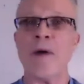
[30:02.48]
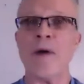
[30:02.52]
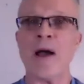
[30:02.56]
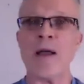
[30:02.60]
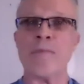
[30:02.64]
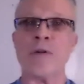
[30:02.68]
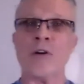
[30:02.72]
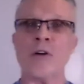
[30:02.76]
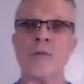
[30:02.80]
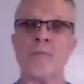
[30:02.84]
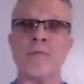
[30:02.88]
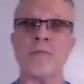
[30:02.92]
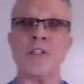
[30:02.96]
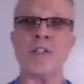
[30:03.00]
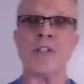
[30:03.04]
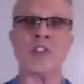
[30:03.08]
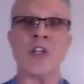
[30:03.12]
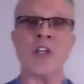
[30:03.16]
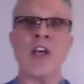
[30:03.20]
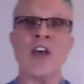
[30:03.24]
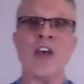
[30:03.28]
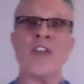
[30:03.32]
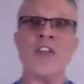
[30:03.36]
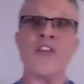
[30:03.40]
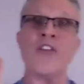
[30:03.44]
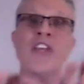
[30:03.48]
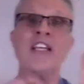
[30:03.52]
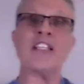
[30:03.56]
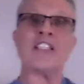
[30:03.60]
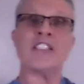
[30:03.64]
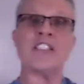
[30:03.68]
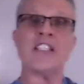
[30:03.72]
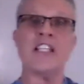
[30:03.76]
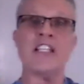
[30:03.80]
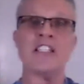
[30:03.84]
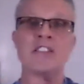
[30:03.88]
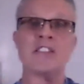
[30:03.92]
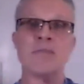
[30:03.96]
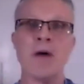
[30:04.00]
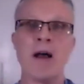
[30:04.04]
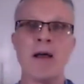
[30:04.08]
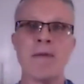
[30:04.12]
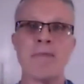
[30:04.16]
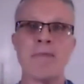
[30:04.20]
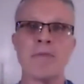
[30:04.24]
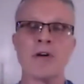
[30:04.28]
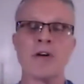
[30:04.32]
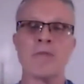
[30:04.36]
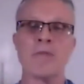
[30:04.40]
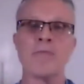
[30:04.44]
my purpose. This is my
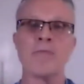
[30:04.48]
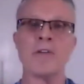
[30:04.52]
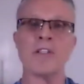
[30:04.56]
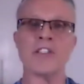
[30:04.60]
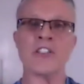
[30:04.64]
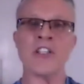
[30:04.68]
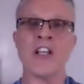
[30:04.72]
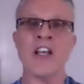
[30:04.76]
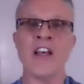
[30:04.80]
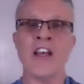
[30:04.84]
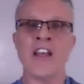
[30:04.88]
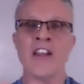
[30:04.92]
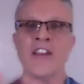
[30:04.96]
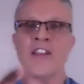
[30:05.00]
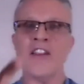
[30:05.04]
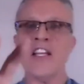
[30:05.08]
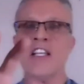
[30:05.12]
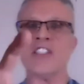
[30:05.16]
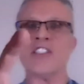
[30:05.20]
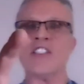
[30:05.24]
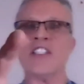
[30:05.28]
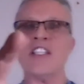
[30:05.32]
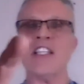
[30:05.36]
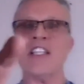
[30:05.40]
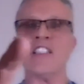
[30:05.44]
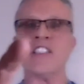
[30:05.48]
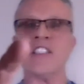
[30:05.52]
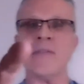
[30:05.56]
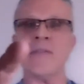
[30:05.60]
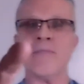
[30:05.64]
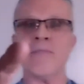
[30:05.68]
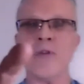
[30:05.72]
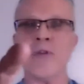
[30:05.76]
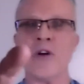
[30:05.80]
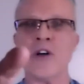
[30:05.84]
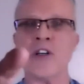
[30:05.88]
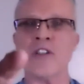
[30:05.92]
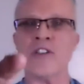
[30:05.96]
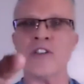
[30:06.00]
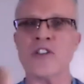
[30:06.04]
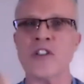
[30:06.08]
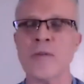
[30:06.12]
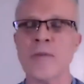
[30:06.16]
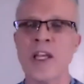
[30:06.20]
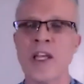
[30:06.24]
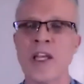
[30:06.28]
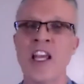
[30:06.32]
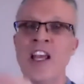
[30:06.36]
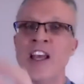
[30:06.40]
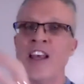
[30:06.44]
purpose. This is important to
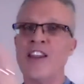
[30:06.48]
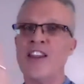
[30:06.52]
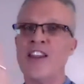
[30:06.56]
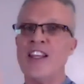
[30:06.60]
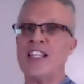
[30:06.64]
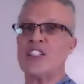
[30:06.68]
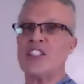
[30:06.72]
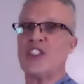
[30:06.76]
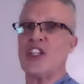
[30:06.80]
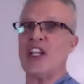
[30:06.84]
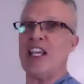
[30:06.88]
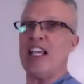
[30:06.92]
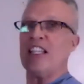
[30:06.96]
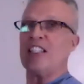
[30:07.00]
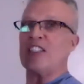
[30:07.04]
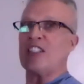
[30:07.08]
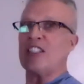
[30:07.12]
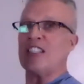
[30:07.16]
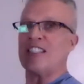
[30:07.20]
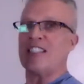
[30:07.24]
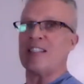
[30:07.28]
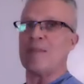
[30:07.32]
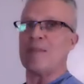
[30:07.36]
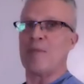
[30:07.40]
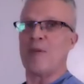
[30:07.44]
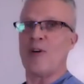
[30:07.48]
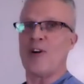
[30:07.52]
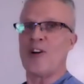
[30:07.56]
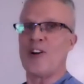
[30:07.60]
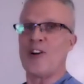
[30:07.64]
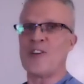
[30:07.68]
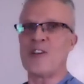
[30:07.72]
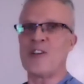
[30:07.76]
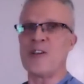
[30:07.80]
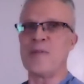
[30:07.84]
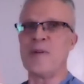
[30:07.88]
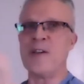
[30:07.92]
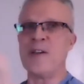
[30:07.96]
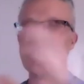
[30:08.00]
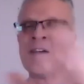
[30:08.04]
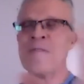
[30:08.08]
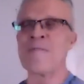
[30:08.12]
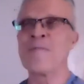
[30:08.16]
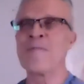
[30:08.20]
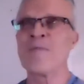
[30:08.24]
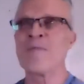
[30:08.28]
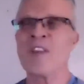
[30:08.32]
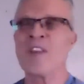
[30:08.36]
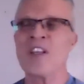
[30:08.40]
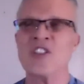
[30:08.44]
me. This isn't important to me.
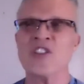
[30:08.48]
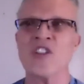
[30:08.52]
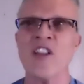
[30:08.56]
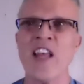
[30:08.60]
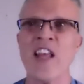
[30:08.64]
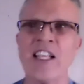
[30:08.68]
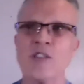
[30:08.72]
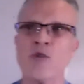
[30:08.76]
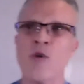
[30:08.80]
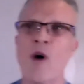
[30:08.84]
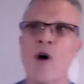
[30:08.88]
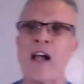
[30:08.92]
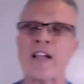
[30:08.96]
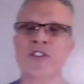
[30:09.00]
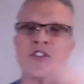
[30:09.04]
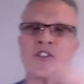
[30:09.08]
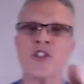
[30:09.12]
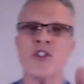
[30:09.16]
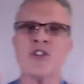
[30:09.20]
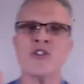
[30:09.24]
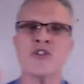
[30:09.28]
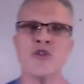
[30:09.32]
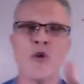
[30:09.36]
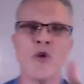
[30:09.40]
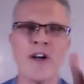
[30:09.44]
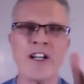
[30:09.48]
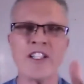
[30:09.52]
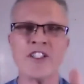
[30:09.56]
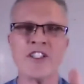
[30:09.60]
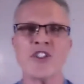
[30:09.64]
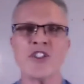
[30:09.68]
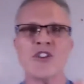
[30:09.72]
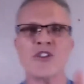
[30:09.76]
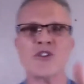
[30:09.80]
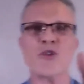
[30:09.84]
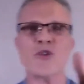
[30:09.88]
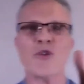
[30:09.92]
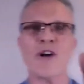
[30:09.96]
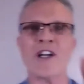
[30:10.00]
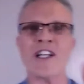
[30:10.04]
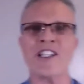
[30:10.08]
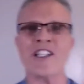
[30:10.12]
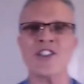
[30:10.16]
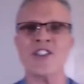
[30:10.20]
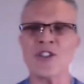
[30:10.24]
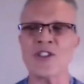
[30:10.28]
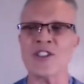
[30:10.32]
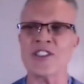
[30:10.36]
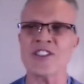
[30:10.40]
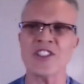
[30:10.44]
So that's why 222
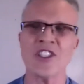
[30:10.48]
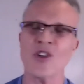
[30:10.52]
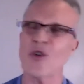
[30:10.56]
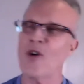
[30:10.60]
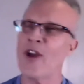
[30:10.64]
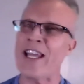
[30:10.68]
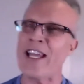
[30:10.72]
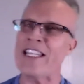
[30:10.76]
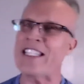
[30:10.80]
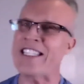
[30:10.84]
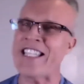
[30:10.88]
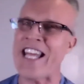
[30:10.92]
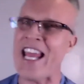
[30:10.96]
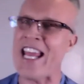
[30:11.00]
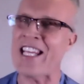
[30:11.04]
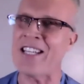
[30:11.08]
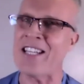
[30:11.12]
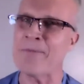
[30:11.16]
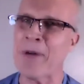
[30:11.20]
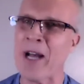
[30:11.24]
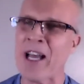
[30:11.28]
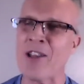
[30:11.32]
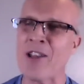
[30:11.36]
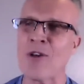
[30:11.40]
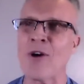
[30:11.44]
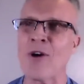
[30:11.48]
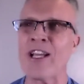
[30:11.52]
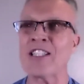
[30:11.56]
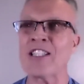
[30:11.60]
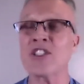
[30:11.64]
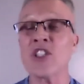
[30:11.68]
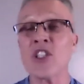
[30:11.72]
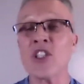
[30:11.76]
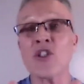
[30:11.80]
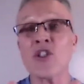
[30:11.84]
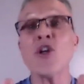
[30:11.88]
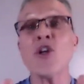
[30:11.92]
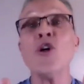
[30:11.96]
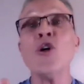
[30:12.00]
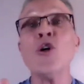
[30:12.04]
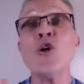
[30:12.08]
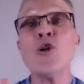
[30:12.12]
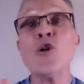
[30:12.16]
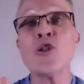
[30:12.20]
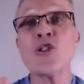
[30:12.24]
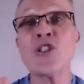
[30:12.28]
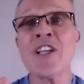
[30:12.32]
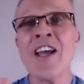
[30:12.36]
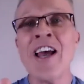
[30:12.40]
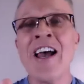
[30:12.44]
22. It's a great date, by the way. It's a it Tuesday,
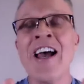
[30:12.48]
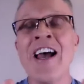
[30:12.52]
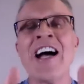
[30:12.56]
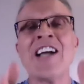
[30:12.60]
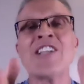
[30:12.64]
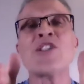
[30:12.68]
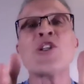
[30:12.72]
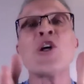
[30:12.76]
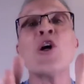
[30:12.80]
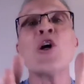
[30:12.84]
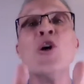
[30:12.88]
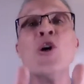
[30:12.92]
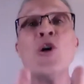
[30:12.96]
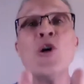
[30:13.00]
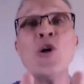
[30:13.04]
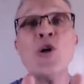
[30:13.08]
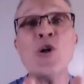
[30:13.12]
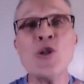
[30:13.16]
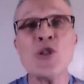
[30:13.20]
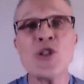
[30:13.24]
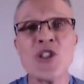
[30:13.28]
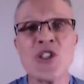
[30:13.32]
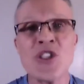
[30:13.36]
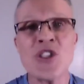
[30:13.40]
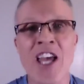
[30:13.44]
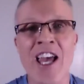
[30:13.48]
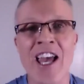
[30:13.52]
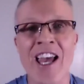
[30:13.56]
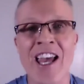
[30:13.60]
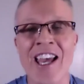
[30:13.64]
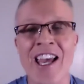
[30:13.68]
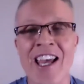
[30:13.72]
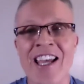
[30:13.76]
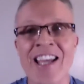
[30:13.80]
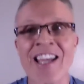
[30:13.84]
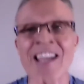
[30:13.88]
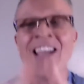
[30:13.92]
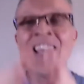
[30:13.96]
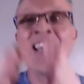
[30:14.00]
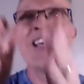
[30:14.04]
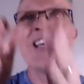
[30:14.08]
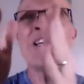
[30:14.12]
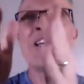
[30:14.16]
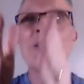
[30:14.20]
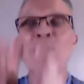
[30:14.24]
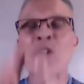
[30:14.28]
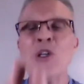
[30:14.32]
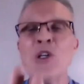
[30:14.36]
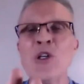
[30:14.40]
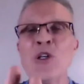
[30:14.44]
is. Tuesday
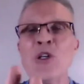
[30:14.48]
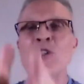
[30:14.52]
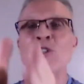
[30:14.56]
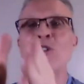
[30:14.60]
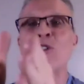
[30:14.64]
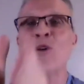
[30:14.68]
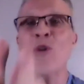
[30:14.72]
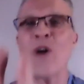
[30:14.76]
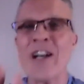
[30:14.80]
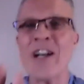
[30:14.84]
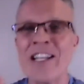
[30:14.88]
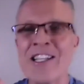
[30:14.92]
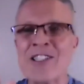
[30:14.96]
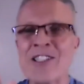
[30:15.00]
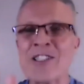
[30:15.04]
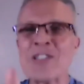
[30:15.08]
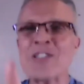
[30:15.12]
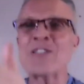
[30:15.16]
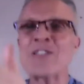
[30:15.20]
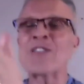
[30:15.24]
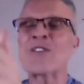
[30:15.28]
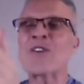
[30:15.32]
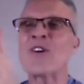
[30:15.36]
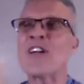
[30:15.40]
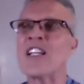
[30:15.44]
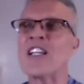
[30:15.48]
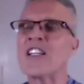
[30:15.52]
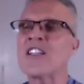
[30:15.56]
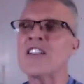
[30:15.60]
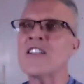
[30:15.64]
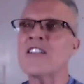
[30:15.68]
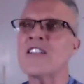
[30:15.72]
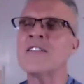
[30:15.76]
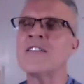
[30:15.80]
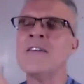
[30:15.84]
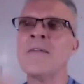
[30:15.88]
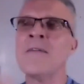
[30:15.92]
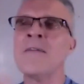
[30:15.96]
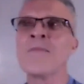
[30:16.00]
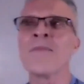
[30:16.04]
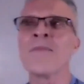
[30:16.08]
222 22.